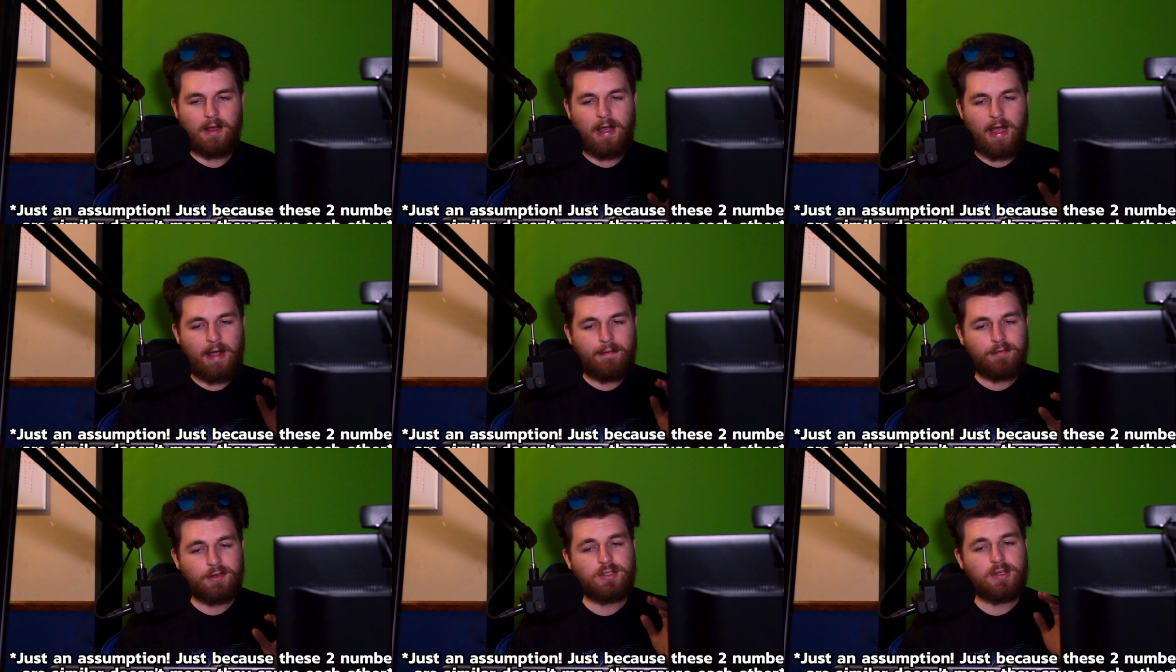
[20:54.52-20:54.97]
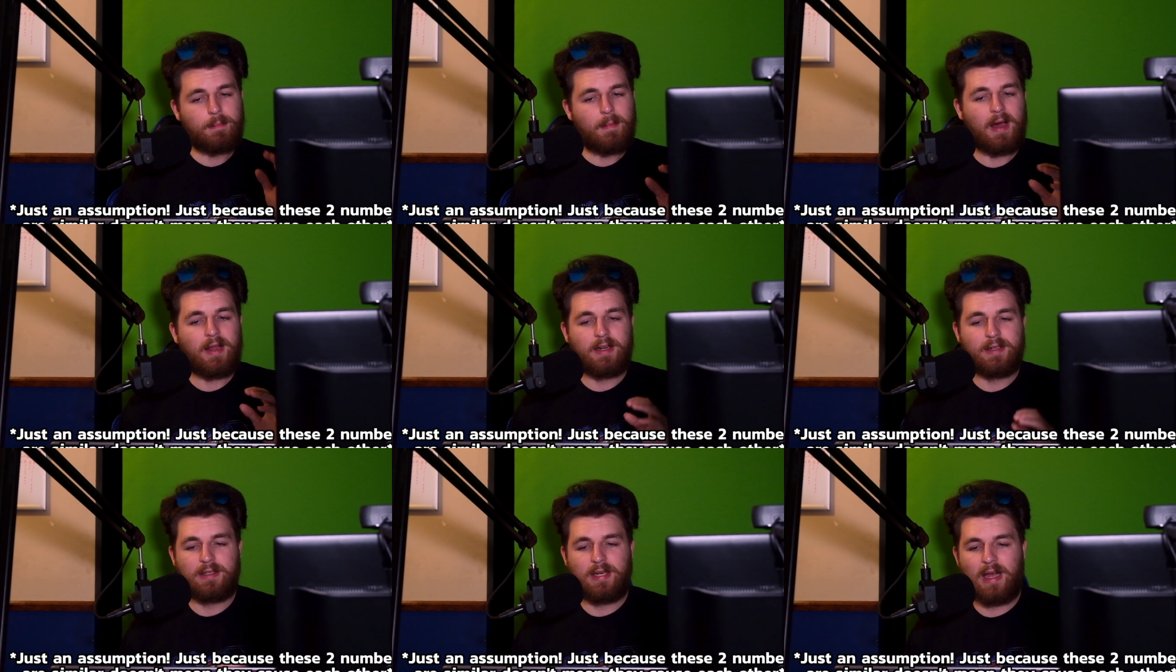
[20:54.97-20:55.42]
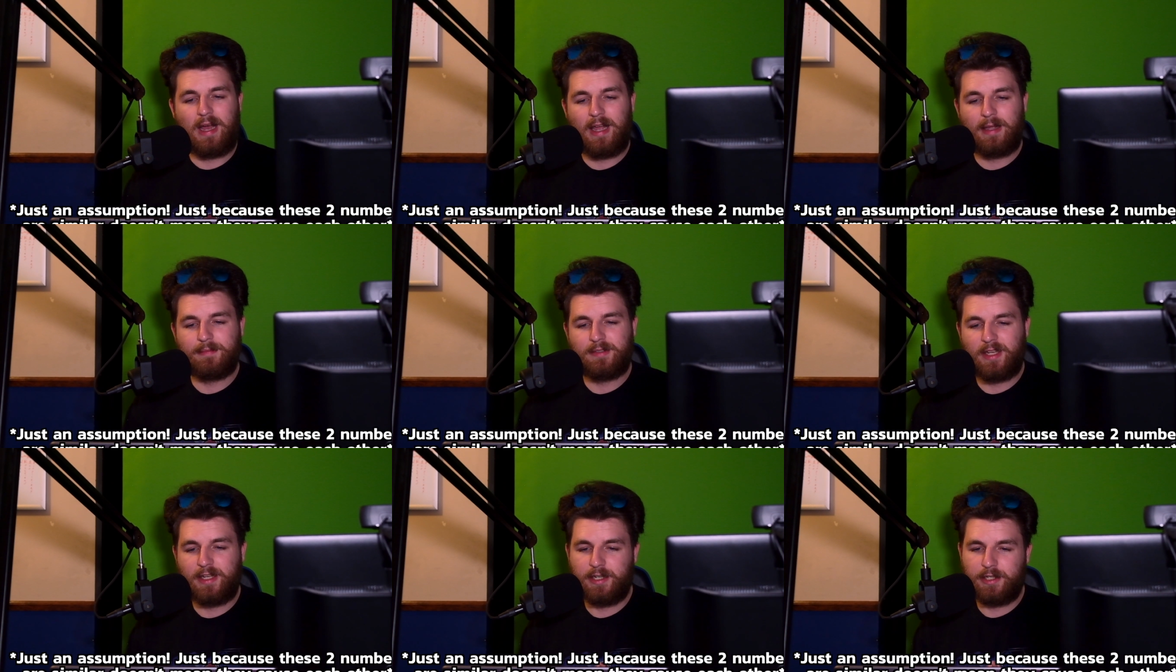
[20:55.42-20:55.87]
average amount of
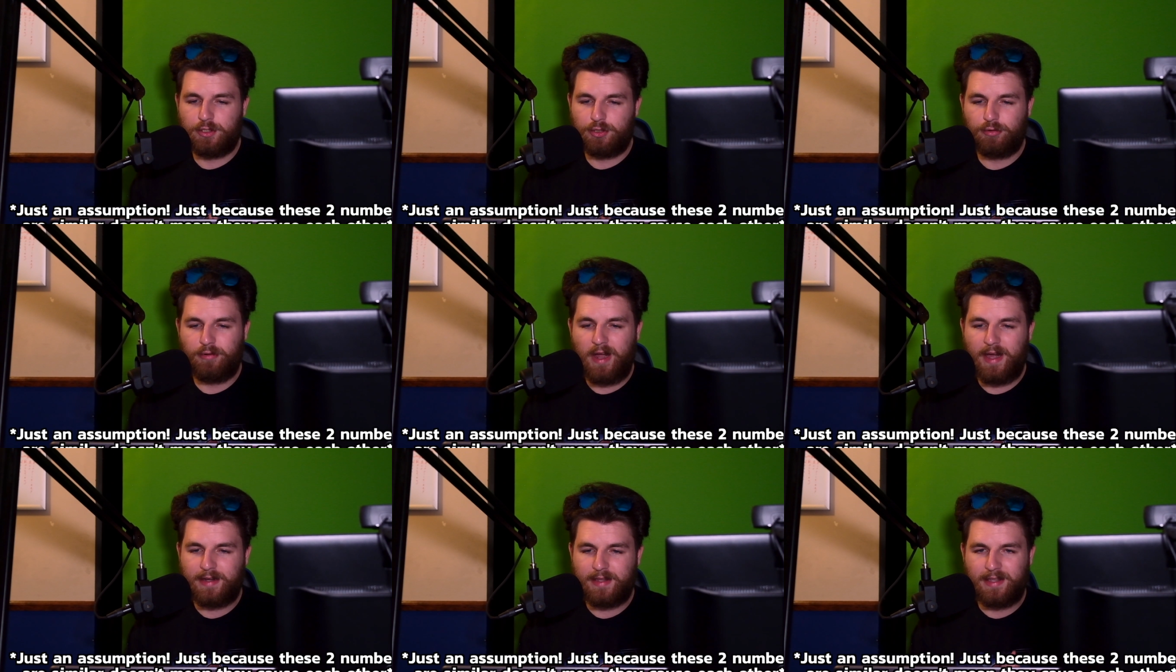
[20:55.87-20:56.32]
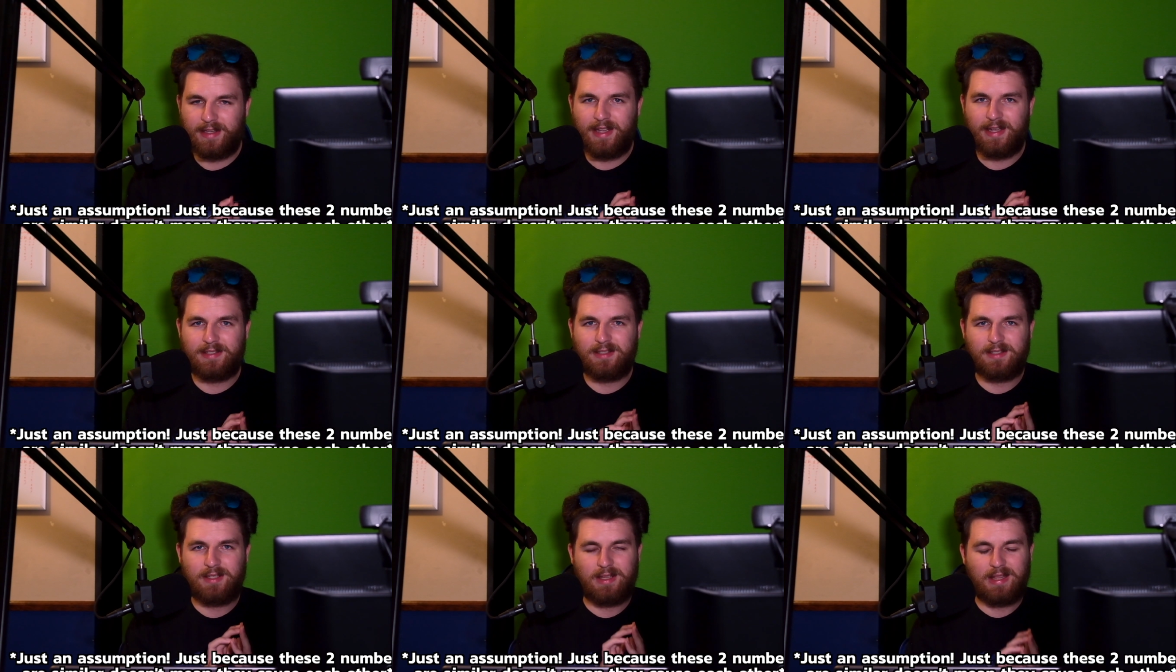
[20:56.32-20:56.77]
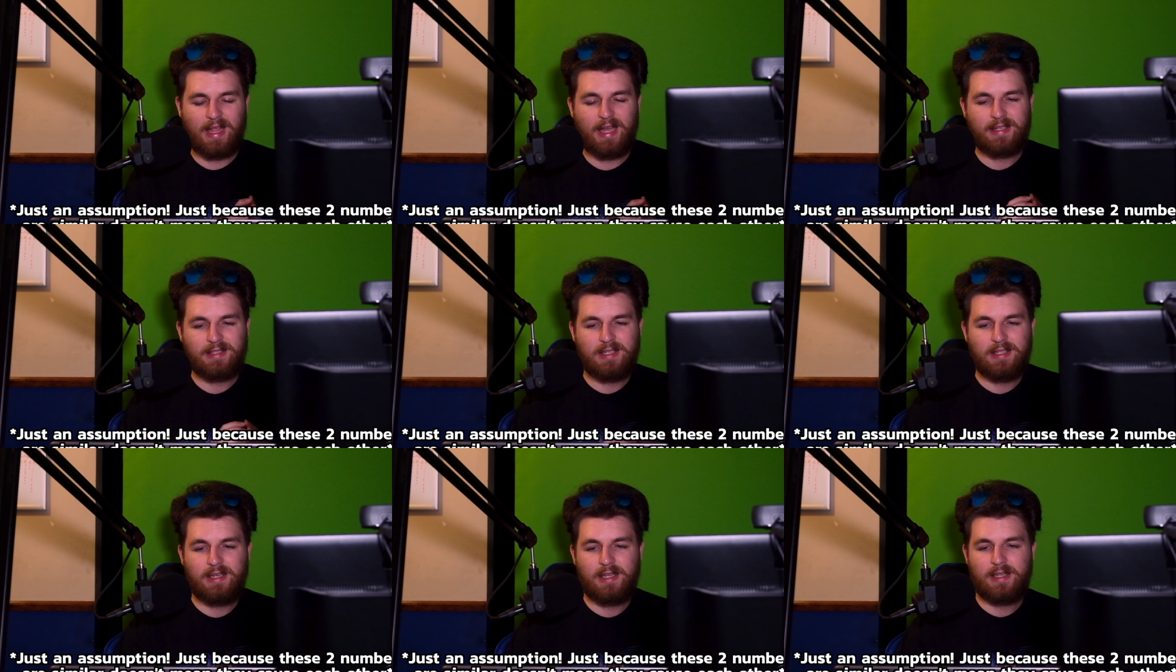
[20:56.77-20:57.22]
times that a track gets
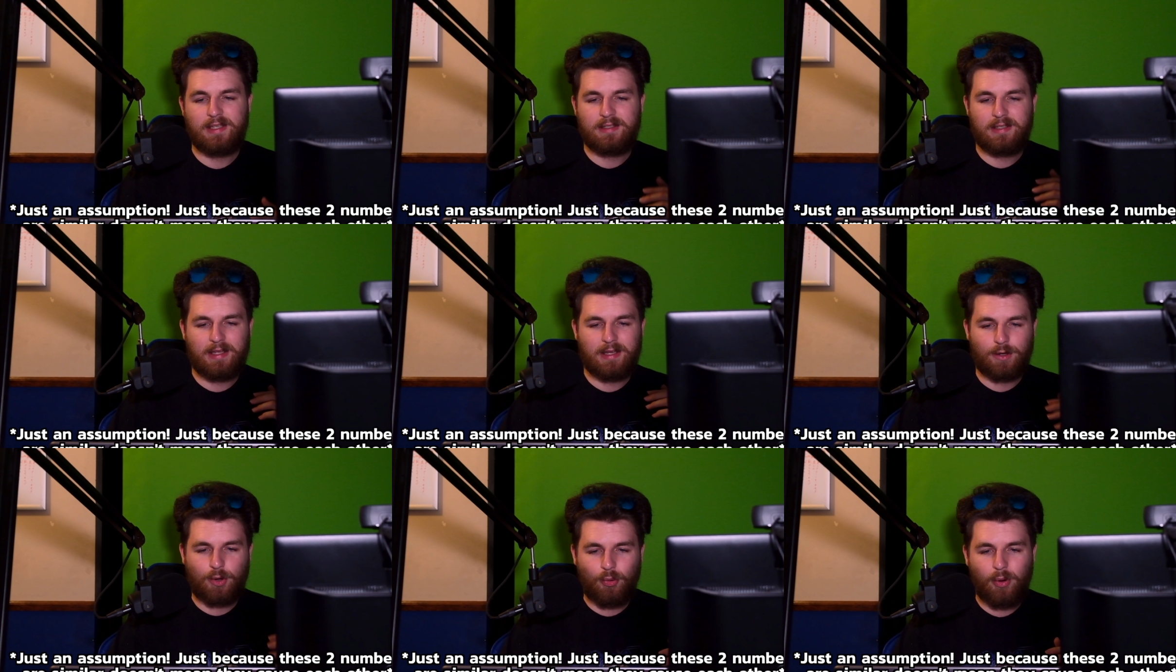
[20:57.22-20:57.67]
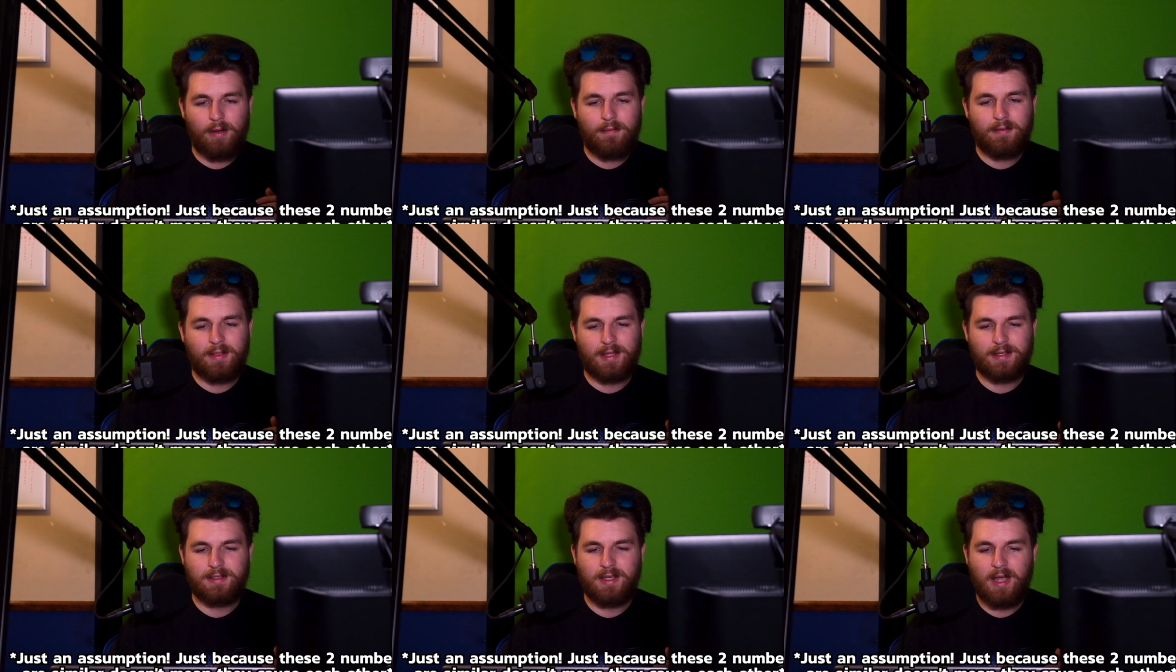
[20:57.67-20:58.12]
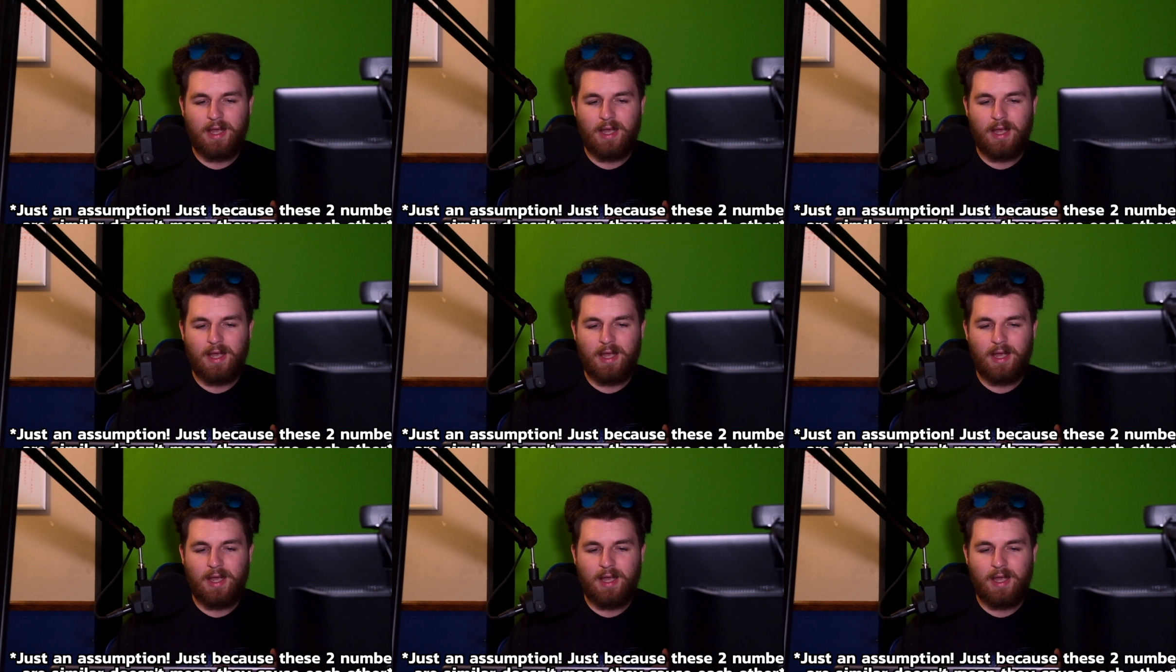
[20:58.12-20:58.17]
selected is equivalent